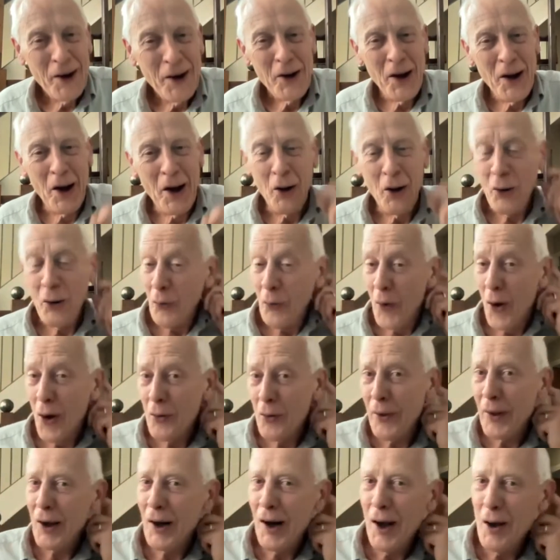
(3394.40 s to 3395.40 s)
Now,
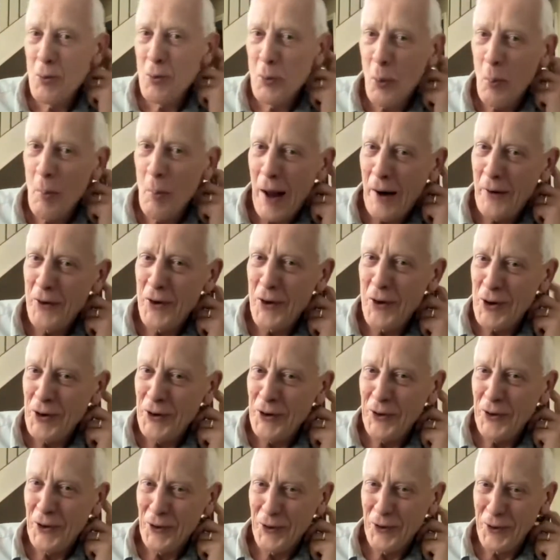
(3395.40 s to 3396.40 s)
not the global monetary
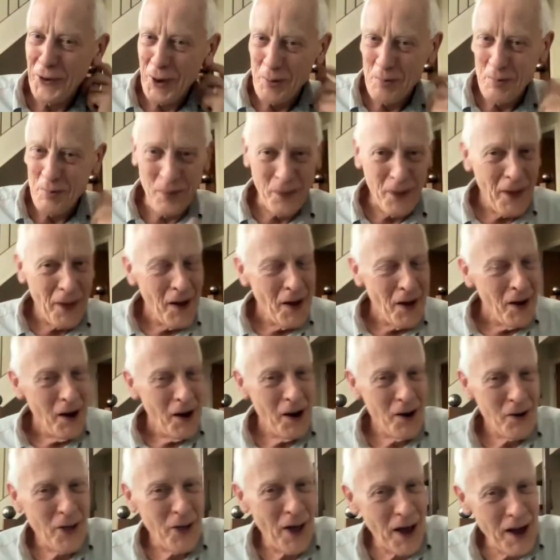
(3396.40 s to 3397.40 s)
system.
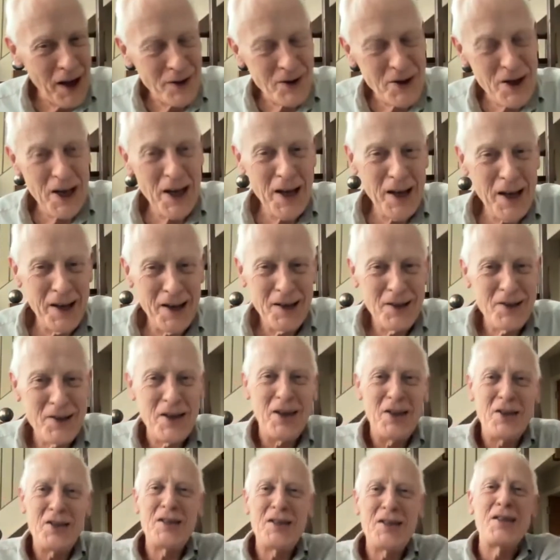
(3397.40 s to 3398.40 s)
That's here
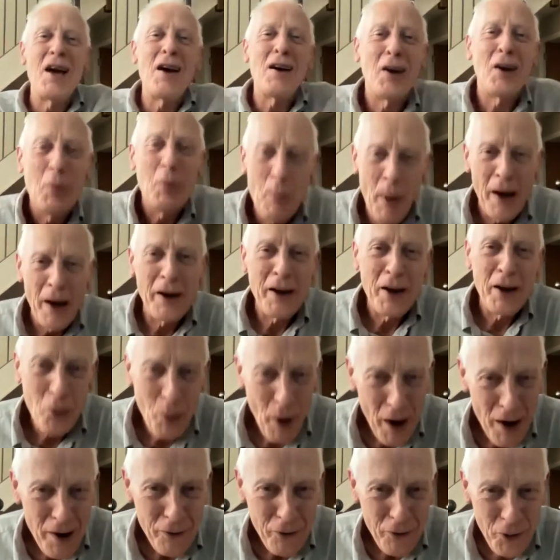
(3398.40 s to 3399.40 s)
to suck money
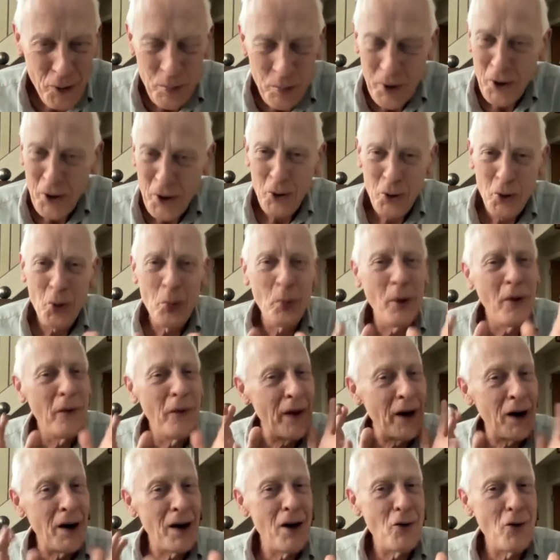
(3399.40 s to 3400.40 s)
away from you. You
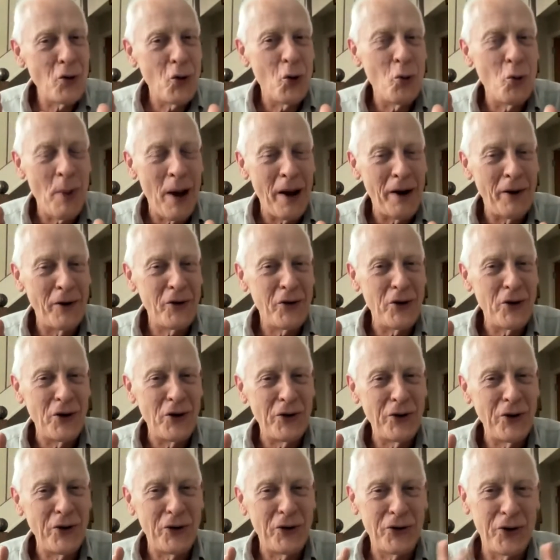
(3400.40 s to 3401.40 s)
want the local monetary
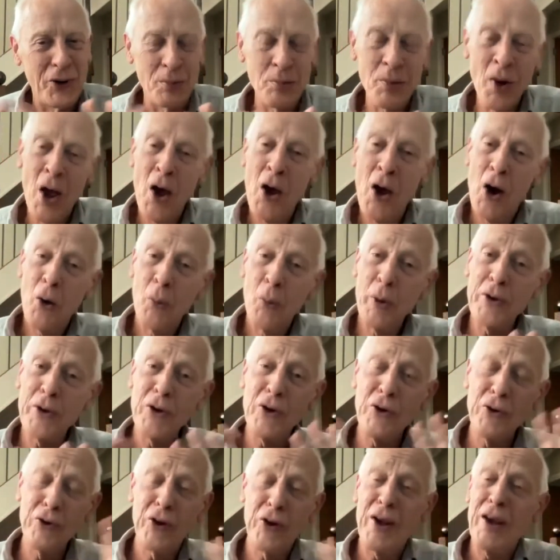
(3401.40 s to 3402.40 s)
system,
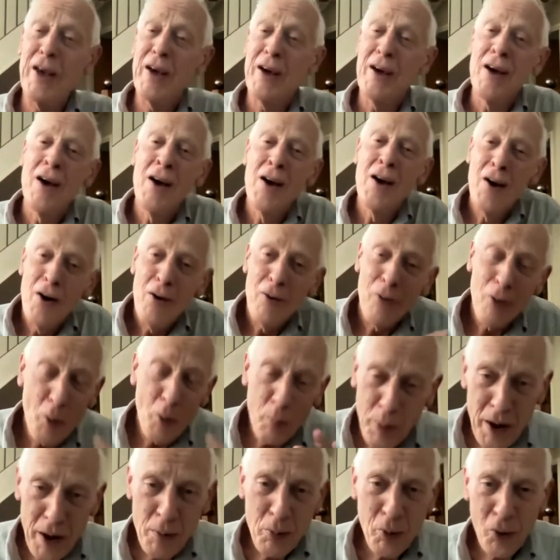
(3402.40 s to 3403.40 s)
which is here
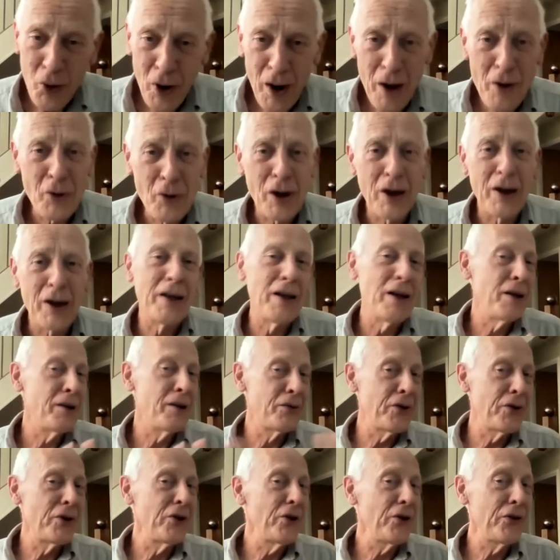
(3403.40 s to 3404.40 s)
for people locally
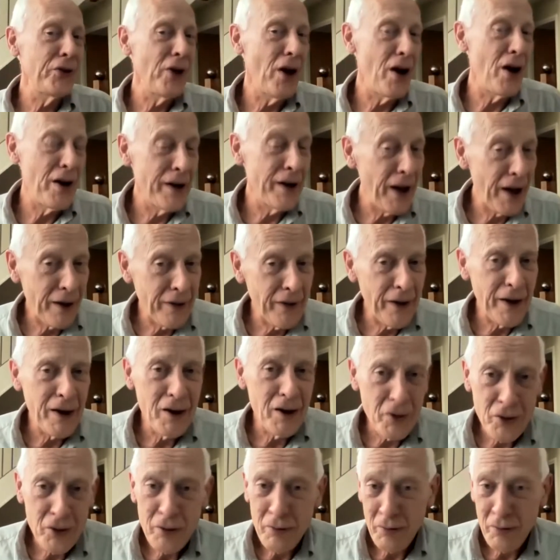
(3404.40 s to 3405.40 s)
to decide how
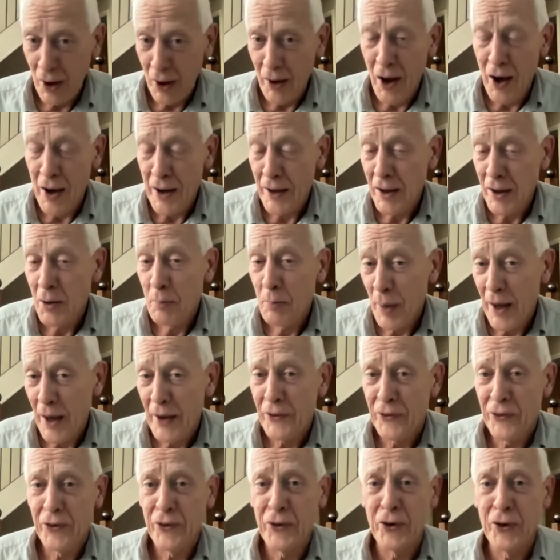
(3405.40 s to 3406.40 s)
they'd like
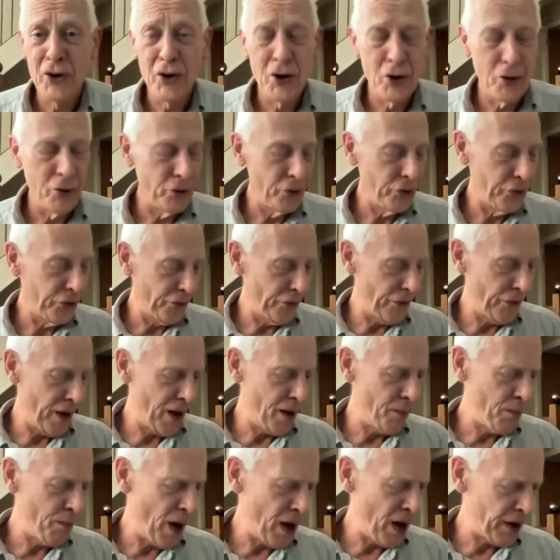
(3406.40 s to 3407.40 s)
best to use
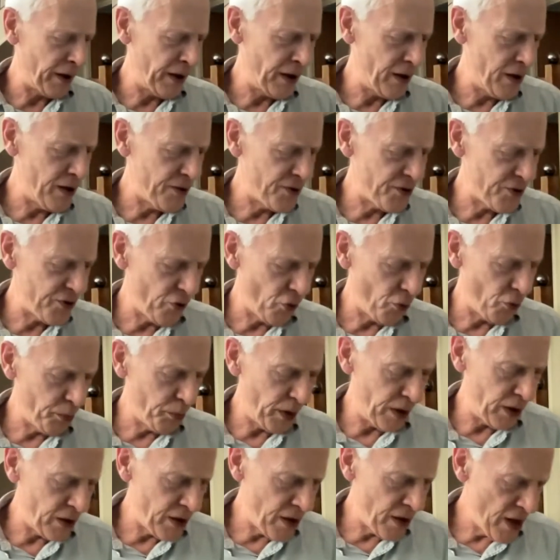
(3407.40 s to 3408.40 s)
their money. It's not
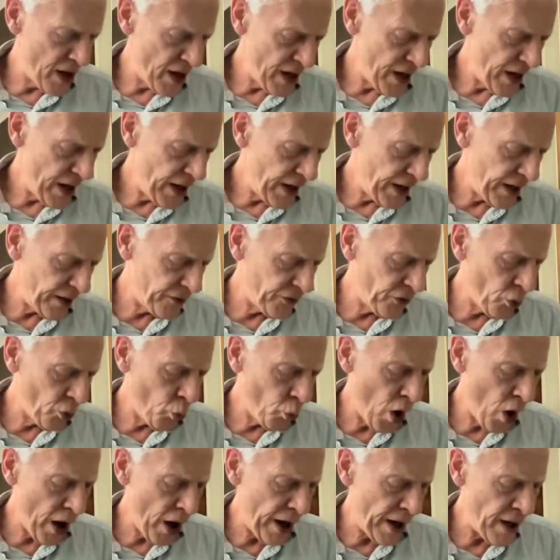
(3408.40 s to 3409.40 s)
been hidden
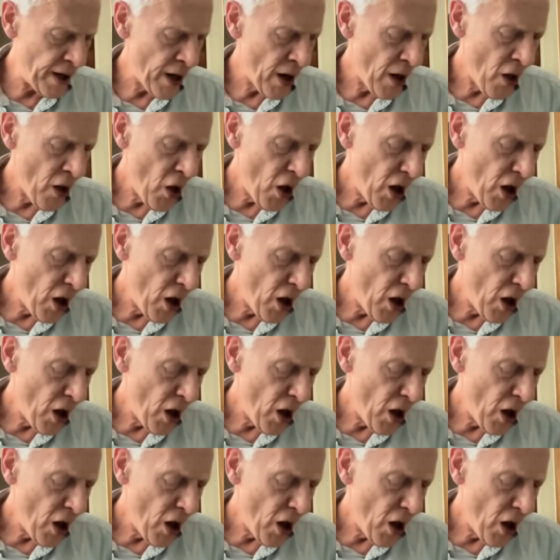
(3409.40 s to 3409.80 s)
away.